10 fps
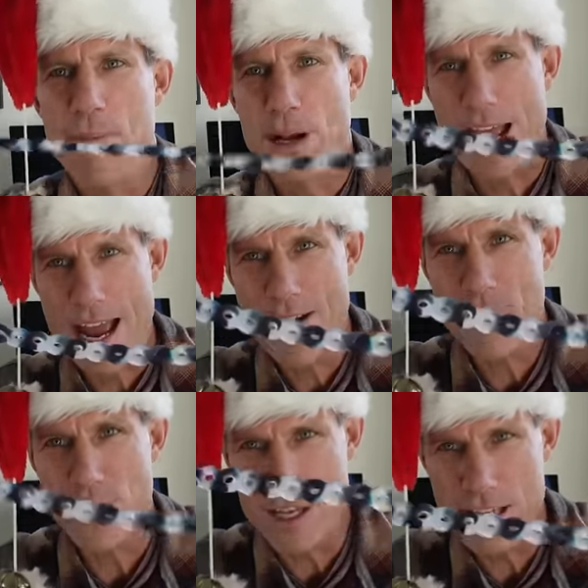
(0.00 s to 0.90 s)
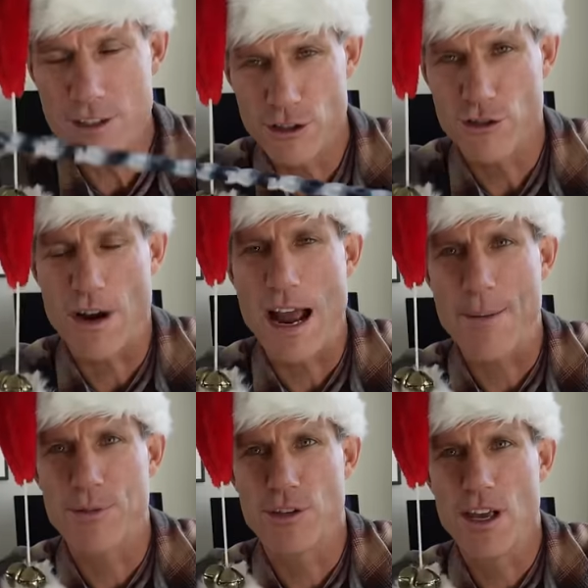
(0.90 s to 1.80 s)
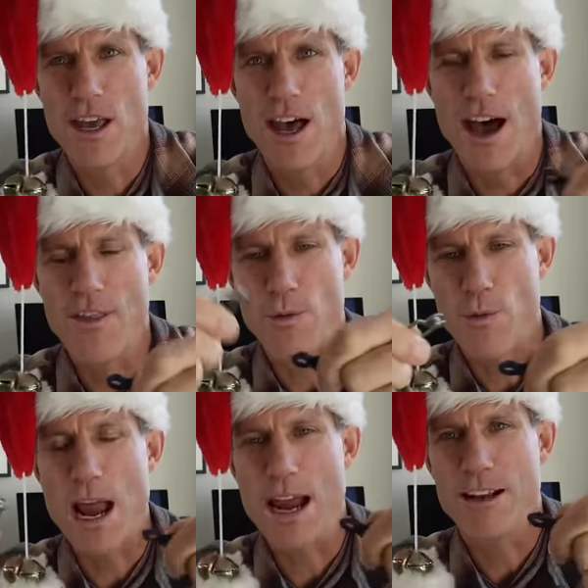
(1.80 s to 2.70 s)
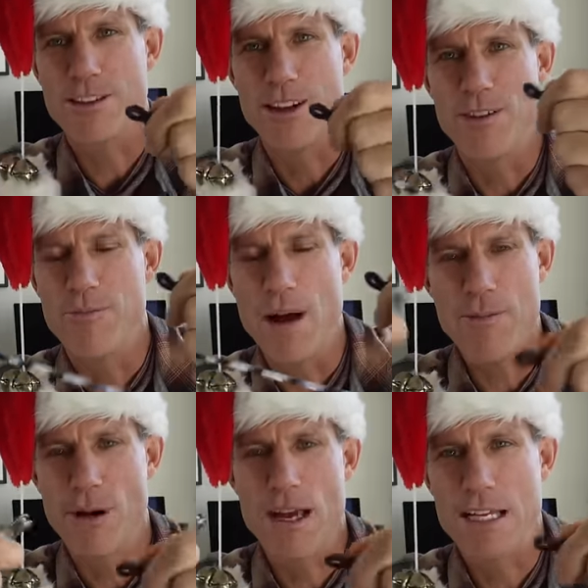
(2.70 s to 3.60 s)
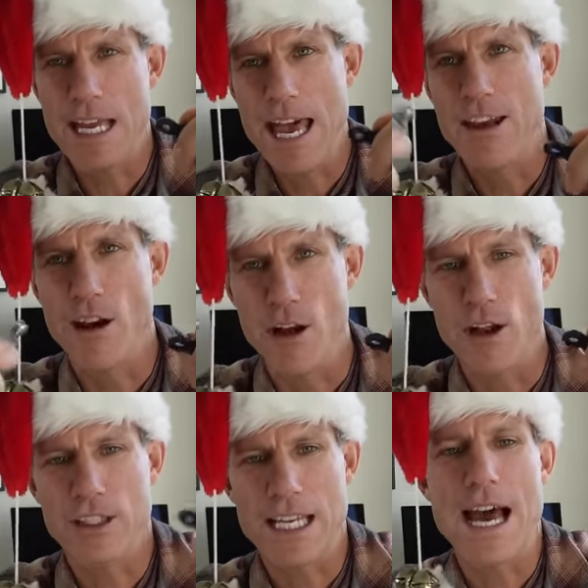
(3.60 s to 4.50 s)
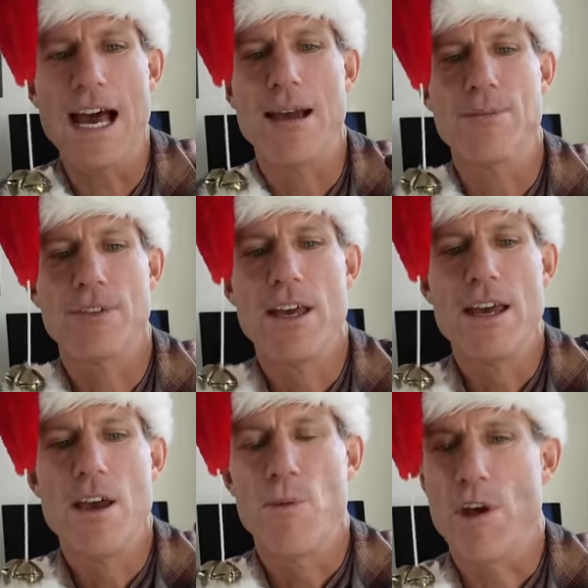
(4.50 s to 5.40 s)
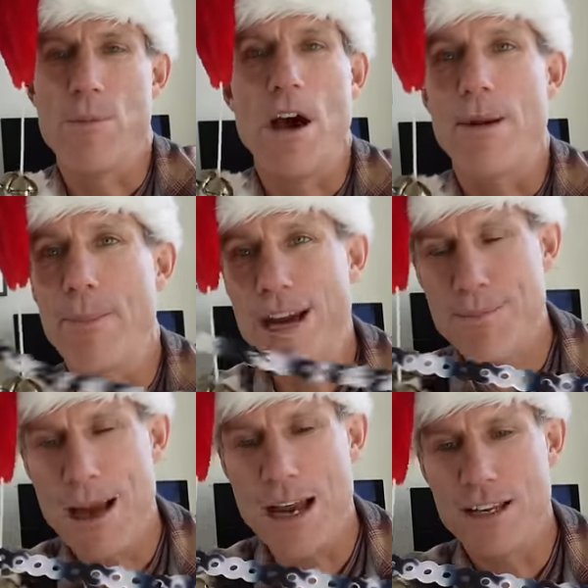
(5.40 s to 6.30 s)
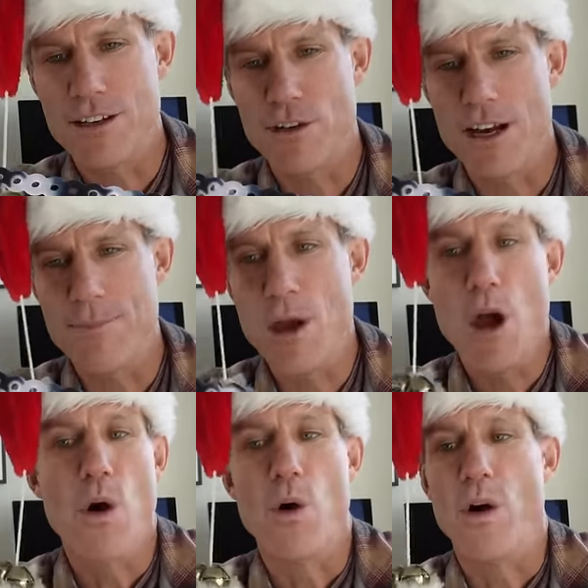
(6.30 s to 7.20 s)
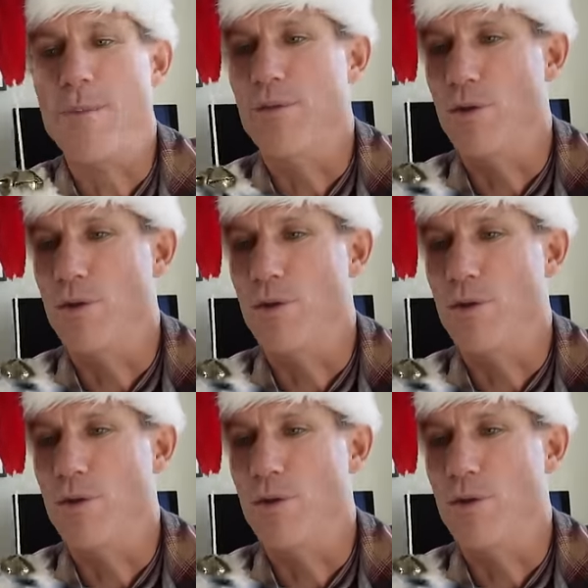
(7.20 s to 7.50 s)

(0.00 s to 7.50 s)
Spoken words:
But I have these straps on the racks of my bike at all times. Whether I'm on a bikepacking trip or I'm